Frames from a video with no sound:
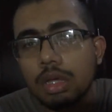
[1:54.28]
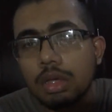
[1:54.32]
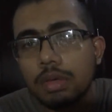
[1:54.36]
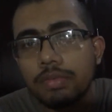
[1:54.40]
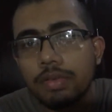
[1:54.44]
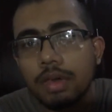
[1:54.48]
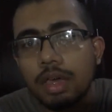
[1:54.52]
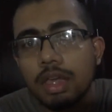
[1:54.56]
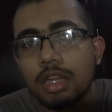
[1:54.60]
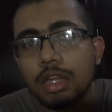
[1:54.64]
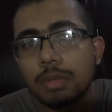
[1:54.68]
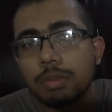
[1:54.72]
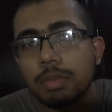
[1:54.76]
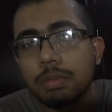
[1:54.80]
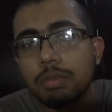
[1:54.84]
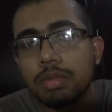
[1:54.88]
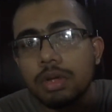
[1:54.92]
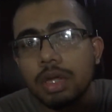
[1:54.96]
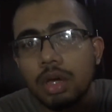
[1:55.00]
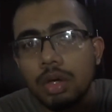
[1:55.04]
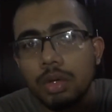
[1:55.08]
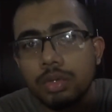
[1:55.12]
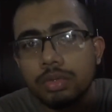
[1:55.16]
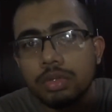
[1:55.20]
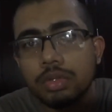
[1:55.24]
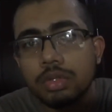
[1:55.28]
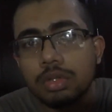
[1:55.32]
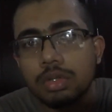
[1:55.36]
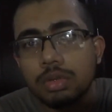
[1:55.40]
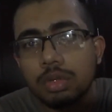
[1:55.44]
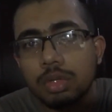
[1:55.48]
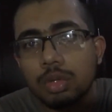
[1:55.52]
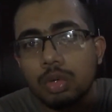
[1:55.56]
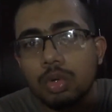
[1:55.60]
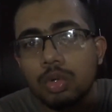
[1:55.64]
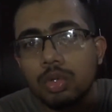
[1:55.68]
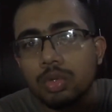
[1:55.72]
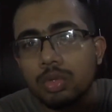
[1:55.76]
fire up a
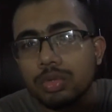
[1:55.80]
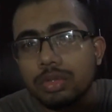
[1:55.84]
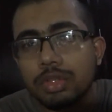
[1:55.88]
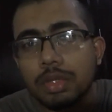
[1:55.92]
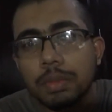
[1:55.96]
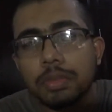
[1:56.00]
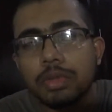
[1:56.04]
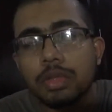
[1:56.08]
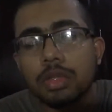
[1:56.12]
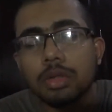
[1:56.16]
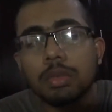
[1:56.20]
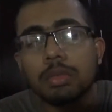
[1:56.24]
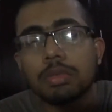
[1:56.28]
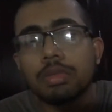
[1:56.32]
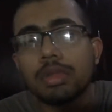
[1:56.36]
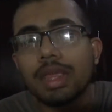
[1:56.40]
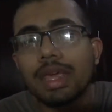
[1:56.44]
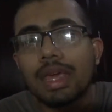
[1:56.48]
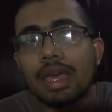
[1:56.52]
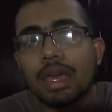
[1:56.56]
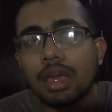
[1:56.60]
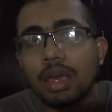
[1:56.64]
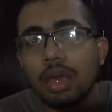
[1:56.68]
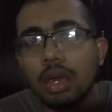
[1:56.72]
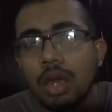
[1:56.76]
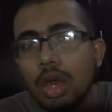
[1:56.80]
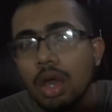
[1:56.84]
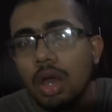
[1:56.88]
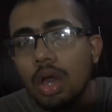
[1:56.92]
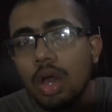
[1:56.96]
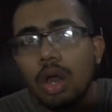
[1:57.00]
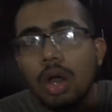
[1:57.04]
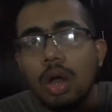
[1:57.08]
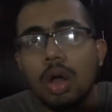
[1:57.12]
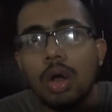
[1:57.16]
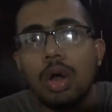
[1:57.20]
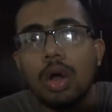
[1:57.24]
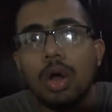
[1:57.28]
browser, go to some sort of link,
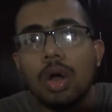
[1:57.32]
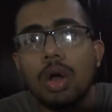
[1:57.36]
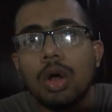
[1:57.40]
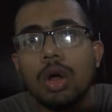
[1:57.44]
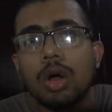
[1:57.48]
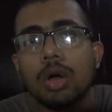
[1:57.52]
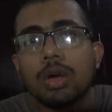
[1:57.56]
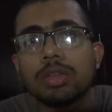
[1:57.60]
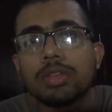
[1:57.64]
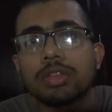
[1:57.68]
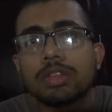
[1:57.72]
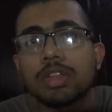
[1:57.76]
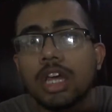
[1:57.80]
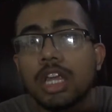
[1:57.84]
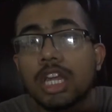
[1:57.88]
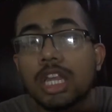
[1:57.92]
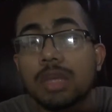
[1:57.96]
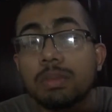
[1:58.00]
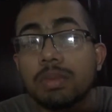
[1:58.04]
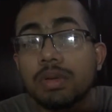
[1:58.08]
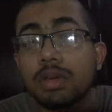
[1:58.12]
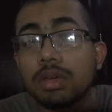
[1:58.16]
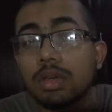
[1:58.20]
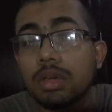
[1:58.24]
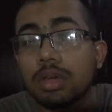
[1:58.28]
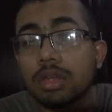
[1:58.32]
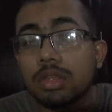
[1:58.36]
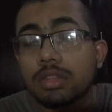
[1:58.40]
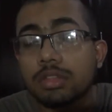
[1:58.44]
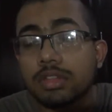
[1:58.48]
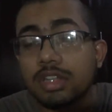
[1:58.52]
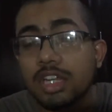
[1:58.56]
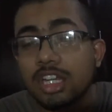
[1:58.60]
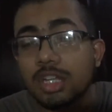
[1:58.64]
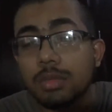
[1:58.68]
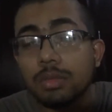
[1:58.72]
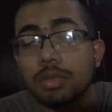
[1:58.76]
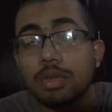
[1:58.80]
or start up
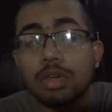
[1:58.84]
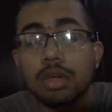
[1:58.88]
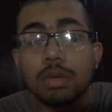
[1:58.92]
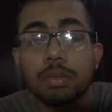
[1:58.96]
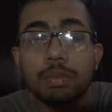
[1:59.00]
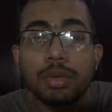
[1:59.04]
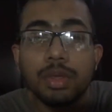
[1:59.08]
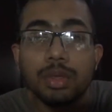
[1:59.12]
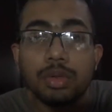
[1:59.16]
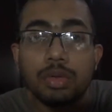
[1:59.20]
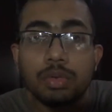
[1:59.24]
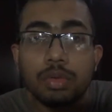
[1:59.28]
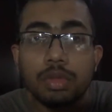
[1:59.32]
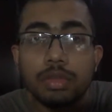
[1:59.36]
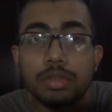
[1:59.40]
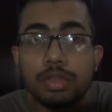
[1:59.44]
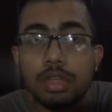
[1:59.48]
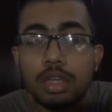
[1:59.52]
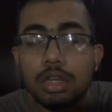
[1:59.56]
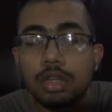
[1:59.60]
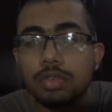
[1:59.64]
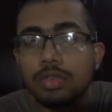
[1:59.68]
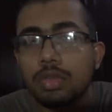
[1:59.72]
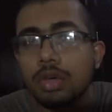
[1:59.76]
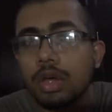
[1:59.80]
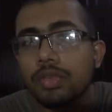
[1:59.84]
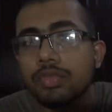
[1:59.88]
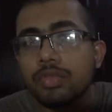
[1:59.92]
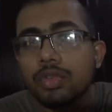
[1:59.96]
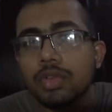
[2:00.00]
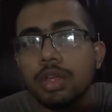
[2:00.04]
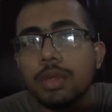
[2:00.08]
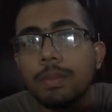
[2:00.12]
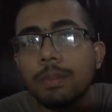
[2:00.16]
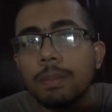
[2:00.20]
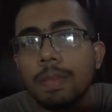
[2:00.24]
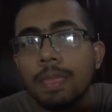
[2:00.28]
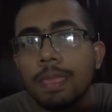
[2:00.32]
your computer and start a
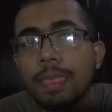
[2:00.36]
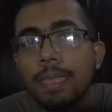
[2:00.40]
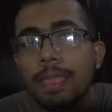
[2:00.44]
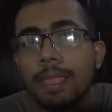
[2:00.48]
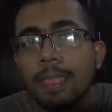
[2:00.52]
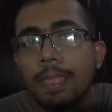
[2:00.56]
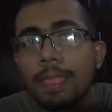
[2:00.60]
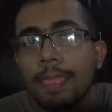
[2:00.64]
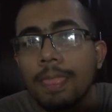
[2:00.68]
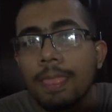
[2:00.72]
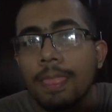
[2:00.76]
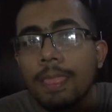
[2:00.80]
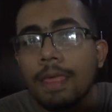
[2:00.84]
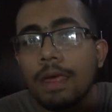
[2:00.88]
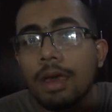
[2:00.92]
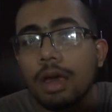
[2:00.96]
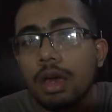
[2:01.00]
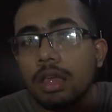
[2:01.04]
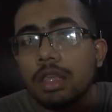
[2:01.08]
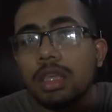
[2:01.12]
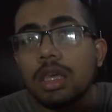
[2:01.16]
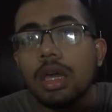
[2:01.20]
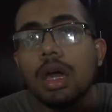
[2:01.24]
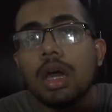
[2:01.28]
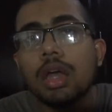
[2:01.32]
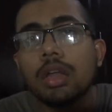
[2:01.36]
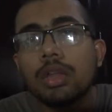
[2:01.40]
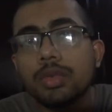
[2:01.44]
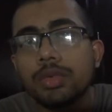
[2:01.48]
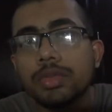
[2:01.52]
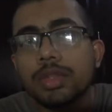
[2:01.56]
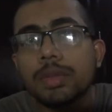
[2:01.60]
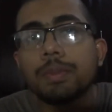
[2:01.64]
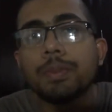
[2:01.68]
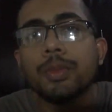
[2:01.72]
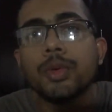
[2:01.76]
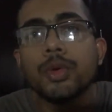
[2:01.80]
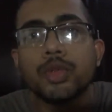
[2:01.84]
software. How are you
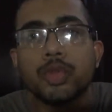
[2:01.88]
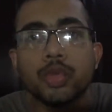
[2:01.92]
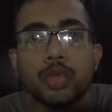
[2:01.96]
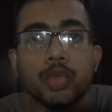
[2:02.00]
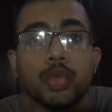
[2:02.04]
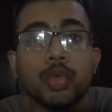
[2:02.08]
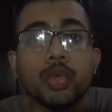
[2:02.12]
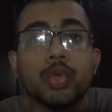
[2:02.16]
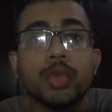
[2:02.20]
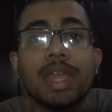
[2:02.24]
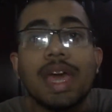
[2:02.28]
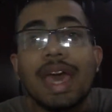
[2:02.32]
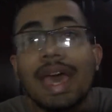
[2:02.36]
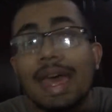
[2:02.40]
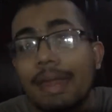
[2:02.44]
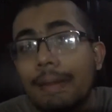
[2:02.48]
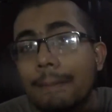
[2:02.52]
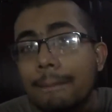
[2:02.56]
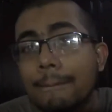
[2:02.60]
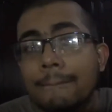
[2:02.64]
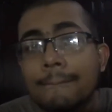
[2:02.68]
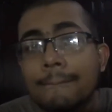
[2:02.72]
supposed to do that?